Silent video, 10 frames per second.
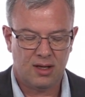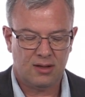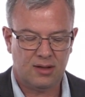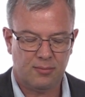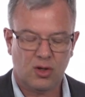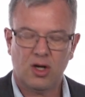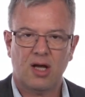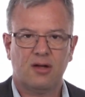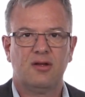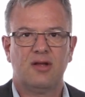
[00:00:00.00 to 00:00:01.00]
The
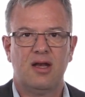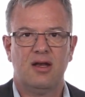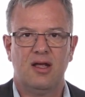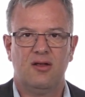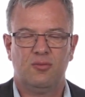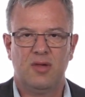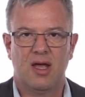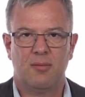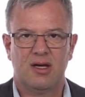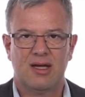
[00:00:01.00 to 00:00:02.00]
product then is
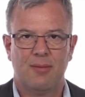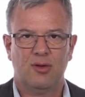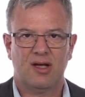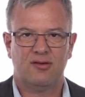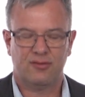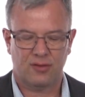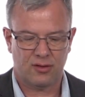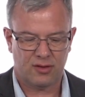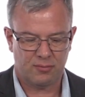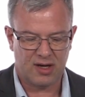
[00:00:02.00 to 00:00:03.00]
being metabolized
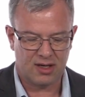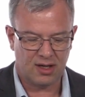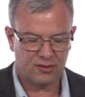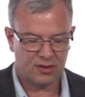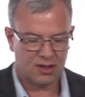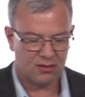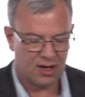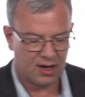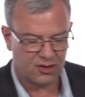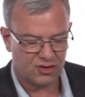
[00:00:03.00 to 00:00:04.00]
further by another
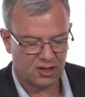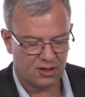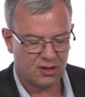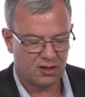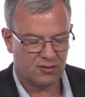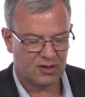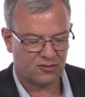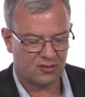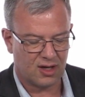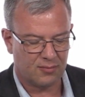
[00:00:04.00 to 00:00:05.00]
reaction, and we
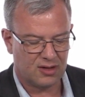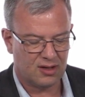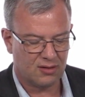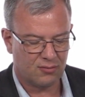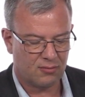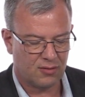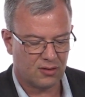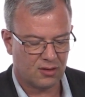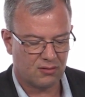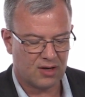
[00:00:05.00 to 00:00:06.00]
describe it here with
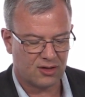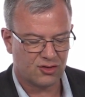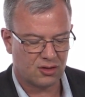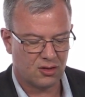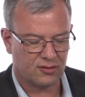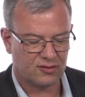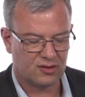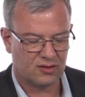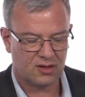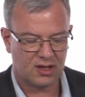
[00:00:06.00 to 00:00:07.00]
a reaction
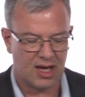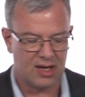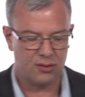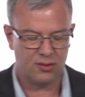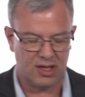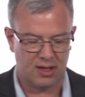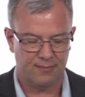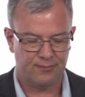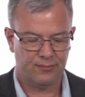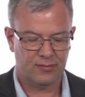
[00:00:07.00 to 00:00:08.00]
constant K3.
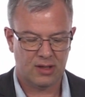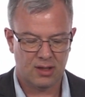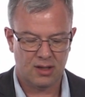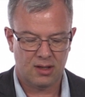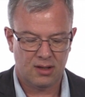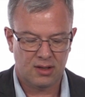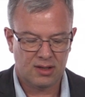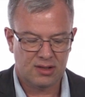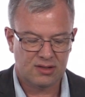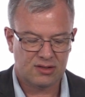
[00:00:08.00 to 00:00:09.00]

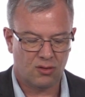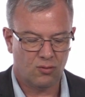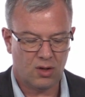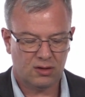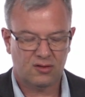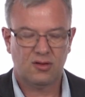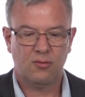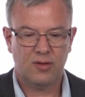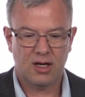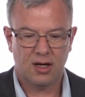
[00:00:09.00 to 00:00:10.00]
So what
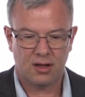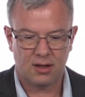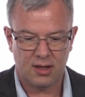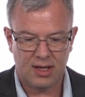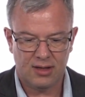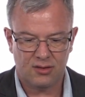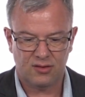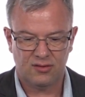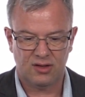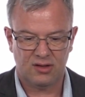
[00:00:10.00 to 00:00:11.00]
we are
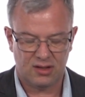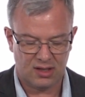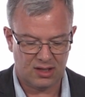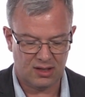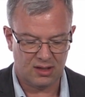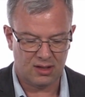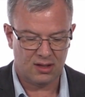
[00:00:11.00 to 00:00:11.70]
interested in